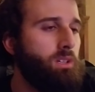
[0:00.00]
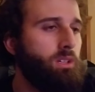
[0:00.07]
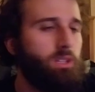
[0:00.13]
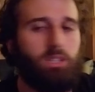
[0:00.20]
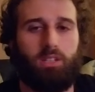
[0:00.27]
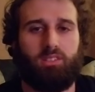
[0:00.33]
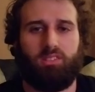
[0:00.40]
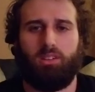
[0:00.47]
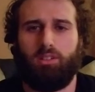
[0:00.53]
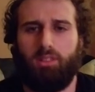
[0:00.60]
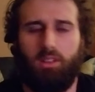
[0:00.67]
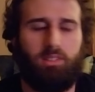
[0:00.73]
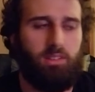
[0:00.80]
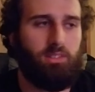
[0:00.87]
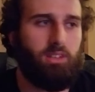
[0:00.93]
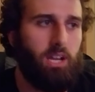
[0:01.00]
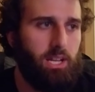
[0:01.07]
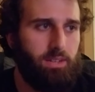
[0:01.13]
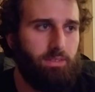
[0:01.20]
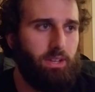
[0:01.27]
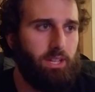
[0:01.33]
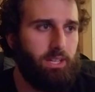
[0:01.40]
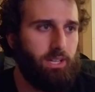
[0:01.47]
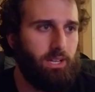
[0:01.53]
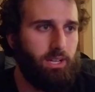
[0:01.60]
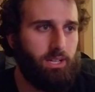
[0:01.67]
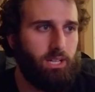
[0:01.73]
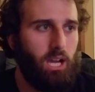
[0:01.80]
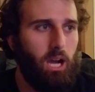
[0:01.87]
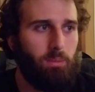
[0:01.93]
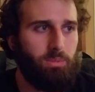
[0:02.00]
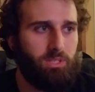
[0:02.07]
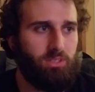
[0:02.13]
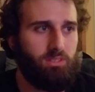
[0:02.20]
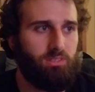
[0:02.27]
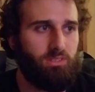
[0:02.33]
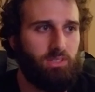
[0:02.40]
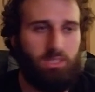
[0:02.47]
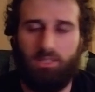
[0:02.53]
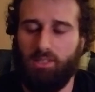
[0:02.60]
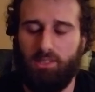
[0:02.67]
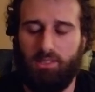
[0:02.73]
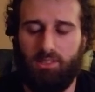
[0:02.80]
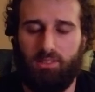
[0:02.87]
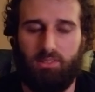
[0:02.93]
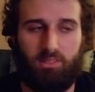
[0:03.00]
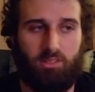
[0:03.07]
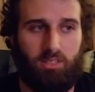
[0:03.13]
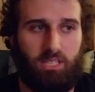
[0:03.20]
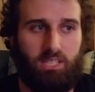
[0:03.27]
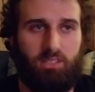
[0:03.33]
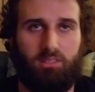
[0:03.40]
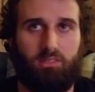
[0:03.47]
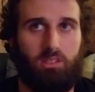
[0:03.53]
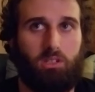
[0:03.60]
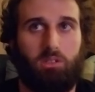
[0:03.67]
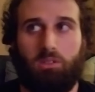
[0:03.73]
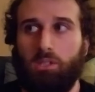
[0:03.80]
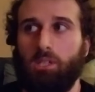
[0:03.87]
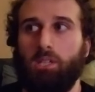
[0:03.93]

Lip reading: consider this as kind of a competency screen. So